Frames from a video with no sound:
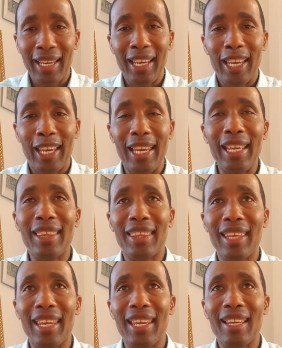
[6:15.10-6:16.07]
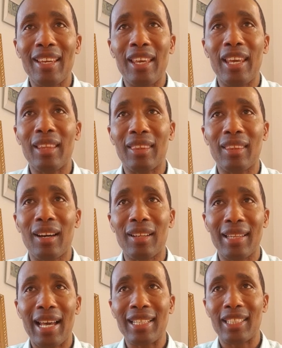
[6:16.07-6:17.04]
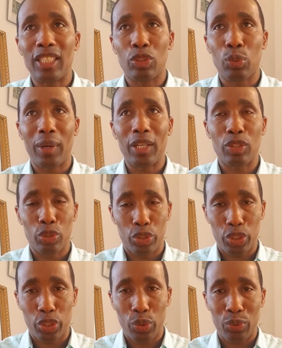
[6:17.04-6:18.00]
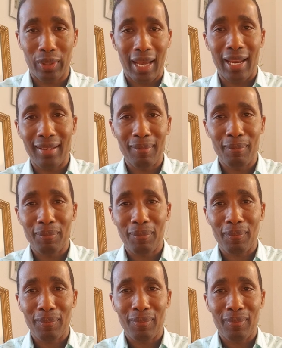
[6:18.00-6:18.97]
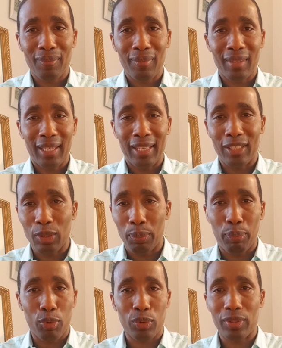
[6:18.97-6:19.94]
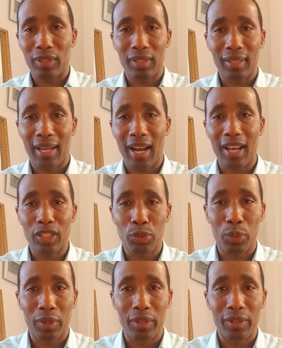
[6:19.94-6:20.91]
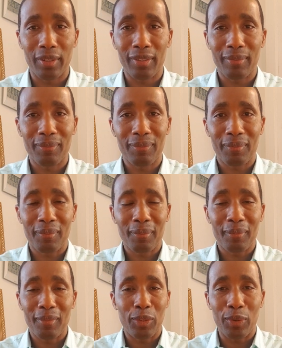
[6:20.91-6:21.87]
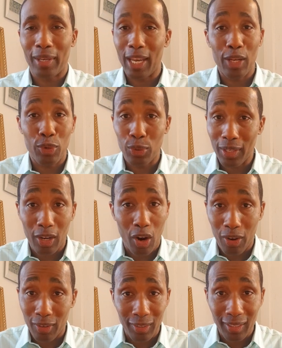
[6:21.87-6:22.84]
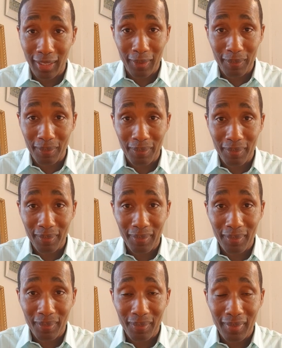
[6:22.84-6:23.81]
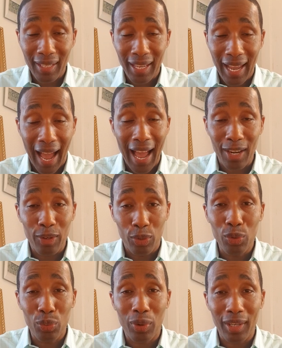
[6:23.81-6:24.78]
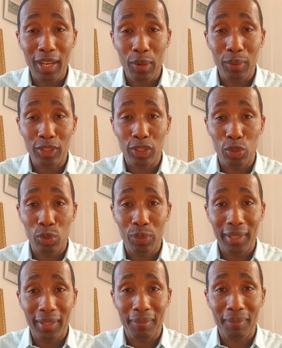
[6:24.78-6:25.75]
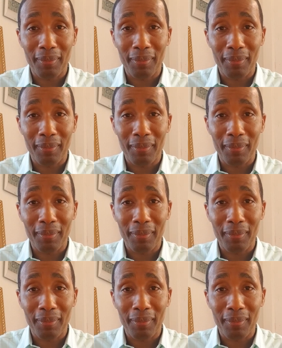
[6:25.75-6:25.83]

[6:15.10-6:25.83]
He thought that's his way to show that he supports God's word. You can't do it carnally. I knew what he was doing.